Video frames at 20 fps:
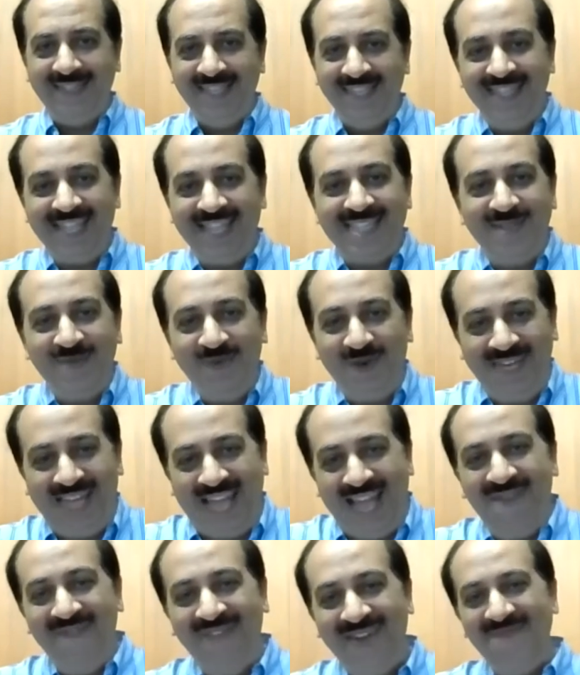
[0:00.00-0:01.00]
think that's what
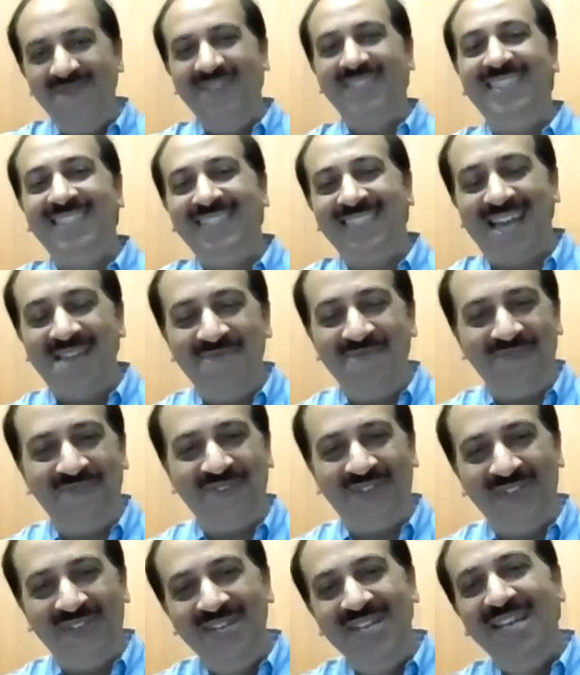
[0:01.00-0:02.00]
I have limited time
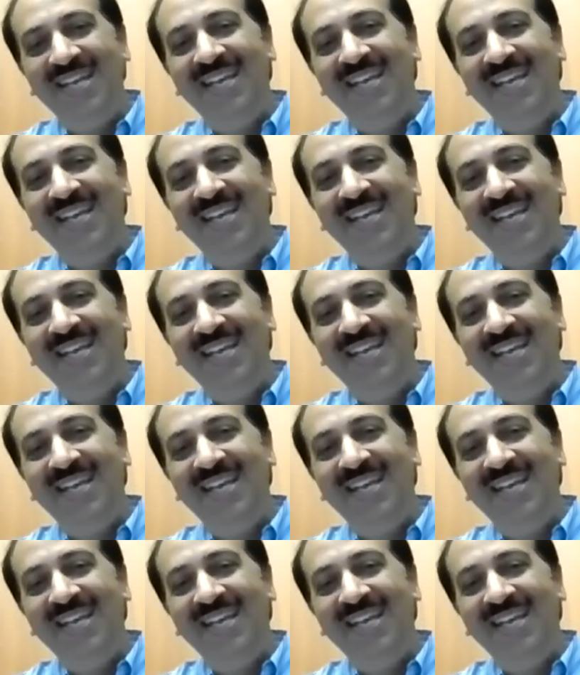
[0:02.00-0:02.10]
for,